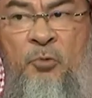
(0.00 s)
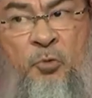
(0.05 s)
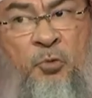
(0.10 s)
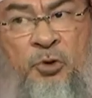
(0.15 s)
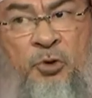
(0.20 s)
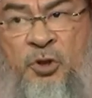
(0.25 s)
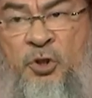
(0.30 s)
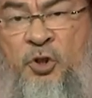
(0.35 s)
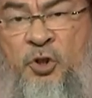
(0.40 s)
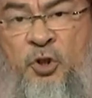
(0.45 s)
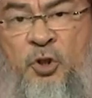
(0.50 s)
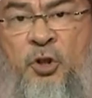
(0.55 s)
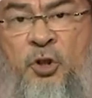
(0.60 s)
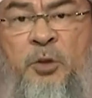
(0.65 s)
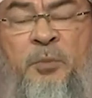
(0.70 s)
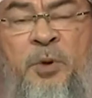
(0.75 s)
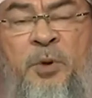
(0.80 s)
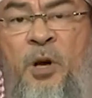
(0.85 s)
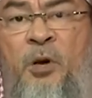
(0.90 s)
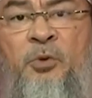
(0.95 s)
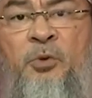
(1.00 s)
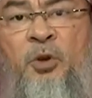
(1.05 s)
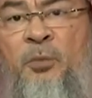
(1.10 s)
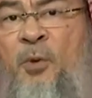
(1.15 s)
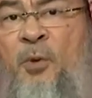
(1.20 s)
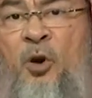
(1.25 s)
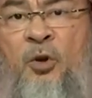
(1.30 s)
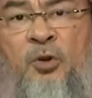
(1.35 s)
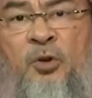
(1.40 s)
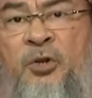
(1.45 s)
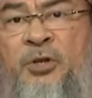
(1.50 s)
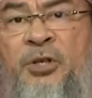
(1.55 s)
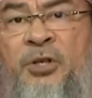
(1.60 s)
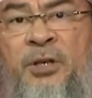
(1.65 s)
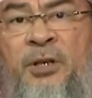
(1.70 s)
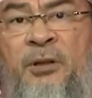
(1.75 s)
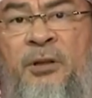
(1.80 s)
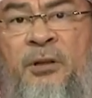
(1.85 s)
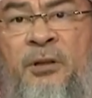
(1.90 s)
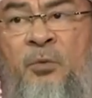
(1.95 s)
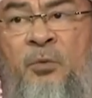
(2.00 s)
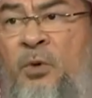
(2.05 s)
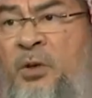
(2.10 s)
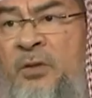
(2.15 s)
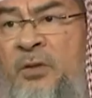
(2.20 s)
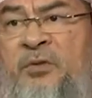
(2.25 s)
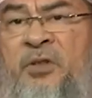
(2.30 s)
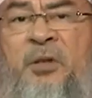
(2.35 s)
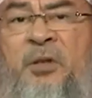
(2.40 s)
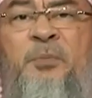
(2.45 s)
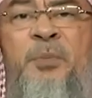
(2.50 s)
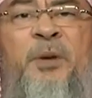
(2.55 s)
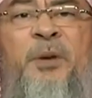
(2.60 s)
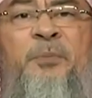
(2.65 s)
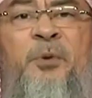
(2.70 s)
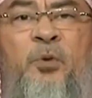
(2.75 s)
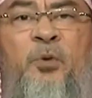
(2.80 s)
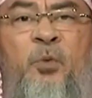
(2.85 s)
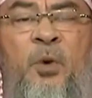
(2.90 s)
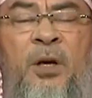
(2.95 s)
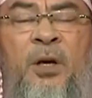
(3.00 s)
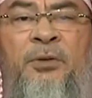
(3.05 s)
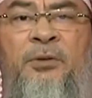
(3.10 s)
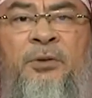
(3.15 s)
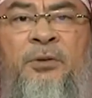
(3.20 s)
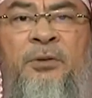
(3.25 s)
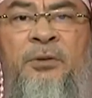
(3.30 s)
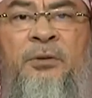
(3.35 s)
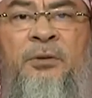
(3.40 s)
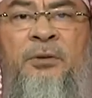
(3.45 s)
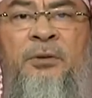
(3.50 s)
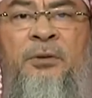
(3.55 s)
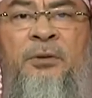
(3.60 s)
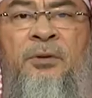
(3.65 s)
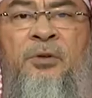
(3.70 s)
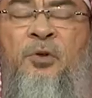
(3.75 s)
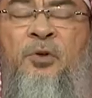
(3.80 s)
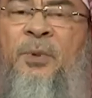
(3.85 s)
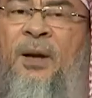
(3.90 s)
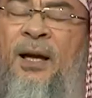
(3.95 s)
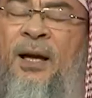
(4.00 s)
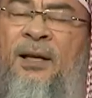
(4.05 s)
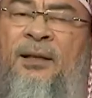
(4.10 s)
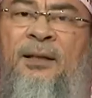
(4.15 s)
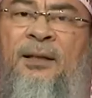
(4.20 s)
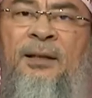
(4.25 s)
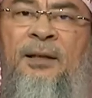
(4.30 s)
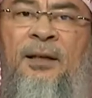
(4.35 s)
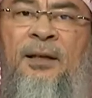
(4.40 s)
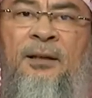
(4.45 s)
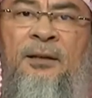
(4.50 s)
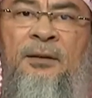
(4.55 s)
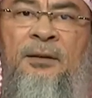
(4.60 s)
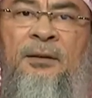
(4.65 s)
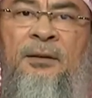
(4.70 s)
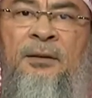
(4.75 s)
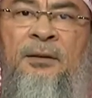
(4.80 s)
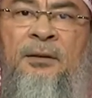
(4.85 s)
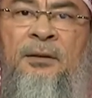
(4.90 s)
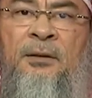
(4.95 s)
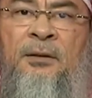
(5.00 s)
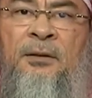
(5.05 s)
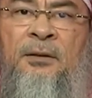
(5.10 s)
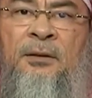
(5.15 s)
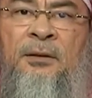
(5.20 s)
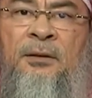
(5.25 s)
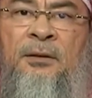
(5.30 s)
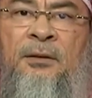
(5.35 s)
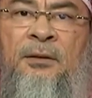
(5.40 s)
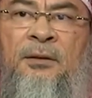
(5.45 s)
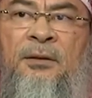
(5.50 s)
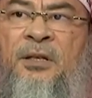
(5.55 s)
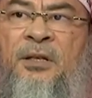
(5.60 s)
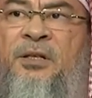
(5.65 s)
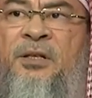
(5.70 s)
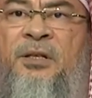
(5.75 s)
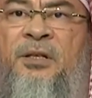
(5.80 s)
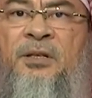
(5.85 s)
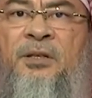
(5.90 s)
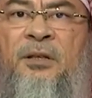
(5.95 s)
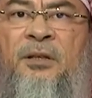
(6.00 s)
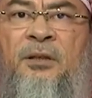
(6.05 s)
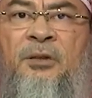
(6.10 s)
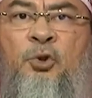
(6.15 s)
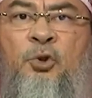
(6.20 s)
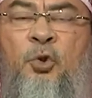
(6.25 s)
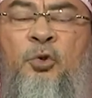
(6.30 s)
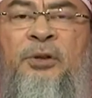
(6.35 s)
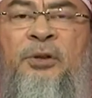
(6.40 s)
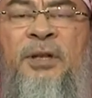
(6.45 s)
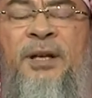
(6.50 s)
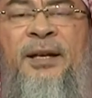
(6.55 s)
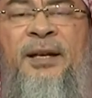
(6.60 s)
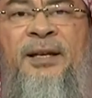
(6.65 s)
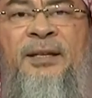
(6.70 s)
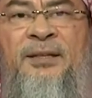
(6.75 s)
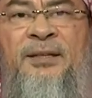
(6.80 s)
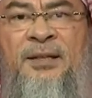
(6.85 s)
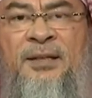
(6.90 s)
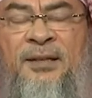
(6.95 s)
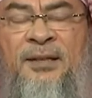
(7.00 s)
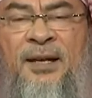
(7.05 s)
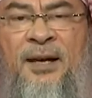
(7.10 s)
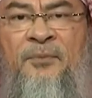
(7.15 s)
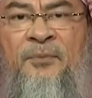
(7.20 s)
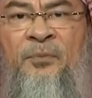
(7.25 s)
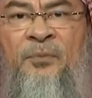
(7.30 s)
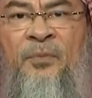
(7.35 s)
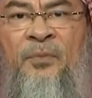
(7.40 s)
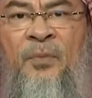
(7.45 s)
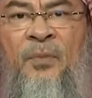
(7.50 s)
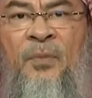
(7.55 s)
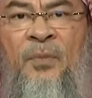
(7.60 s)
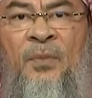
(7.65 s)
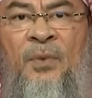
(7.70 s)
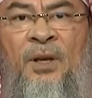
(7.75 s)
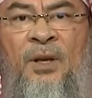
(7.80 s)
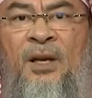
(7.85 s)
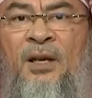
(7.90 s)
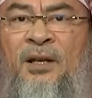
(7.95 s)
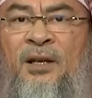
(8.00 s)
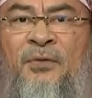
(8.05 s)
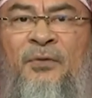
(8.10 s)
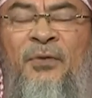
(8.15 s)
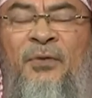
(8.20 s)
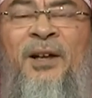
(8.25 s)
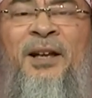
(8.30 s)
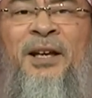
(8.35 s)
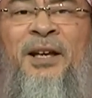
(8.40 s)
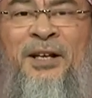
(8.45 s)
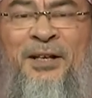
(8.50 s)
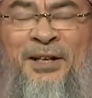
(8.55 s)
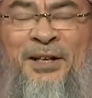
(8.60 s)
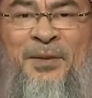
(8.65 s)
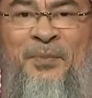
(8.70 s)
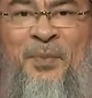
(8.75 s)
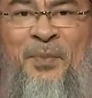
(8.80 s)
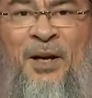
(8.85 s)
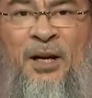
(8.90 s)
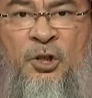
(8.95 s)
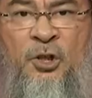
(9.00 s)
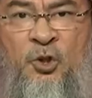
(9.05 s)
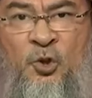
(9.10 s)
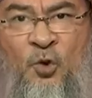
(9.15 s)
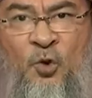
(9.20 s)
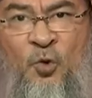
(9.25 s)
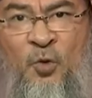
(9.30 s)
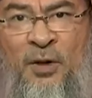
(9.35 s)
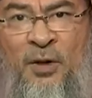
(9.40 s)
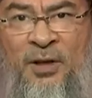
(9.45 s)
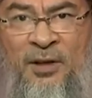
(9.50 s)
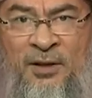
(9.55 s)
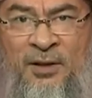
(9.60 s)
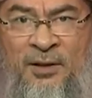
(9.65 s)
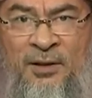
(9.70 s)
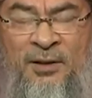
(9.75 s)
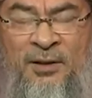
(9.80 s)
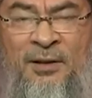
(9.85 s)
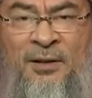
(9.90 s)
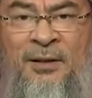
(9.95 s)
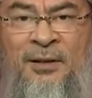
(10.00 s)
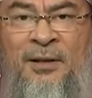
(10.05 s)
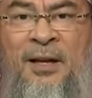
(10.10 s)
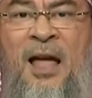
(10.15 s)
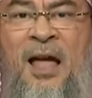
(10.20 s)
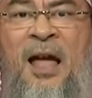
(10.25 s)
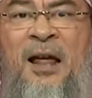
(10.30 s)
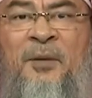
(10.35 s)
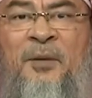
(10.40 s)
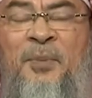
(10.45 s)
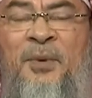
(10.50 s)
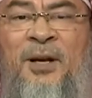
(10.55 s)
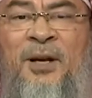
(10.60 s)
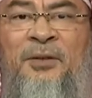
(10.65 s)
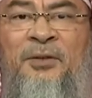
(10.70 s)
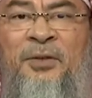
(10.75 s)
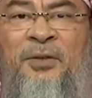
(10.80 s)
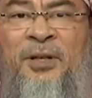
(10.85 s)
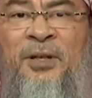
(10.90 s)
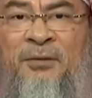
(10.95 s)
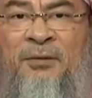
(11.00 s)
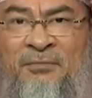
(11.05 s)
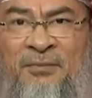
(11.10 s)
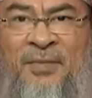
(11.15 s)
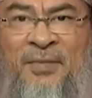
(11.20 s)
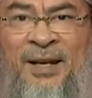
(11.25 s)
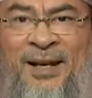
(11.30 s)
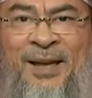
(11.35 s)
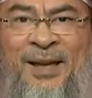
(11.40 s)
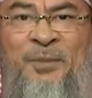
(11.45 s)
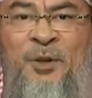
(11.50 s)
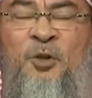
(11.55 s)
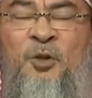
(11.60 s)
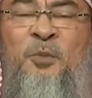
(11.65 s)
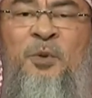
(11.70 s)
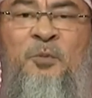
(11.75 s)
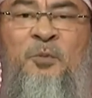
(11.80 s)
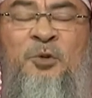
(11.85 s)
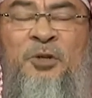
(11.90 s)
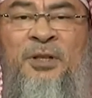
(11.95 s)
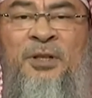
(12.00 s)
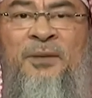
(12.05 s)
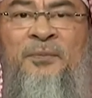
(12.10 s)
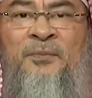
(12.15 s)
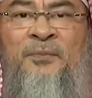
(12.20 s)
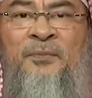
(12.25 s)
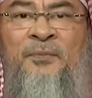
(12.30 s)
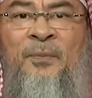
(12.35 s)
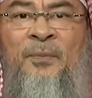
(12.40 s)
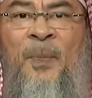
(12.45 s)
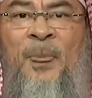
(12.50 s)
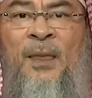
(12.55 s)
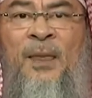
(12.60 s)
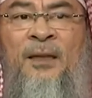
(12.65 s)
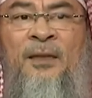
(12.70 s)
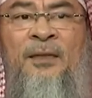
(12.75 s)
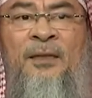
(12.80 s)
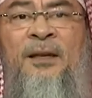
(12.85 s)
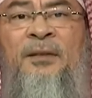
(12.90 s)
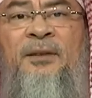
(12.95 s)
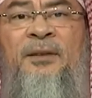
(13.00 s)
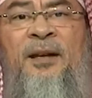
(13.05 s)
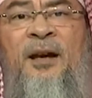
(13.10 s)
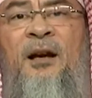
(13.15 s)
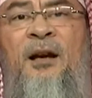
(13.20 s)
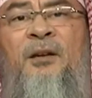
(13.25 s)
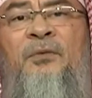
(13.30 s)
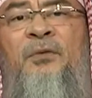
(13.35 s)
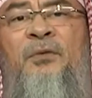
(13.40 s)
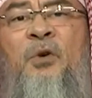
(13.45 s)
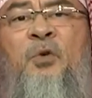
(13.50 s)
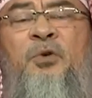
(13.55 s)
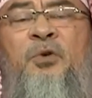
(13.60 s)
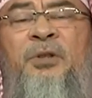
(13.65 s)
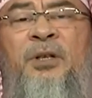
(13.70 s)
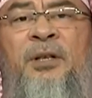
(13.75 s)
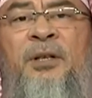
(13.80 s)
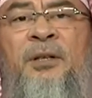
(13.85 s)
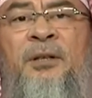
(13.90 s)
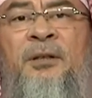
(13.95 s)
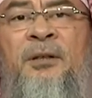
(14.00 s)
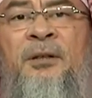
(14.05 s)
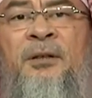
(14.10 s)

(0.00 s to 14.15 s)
This is democracy, whatever the people want. Subhanallah. This is totally against Islam. In a funny clip I saw in an Arab country claiming to be Muslim, that they are voting